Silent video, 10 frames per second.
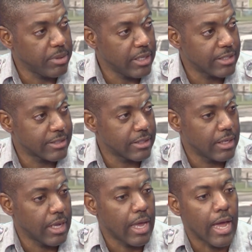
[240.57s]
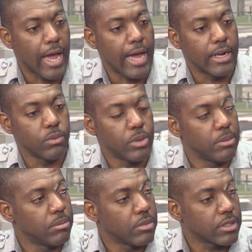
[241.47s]
place, and we
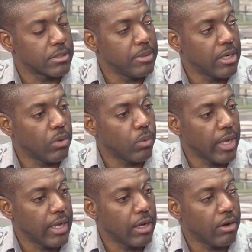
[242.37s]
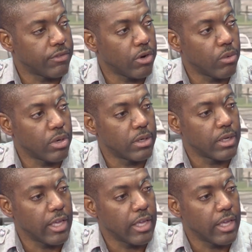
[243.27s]
must be aware of our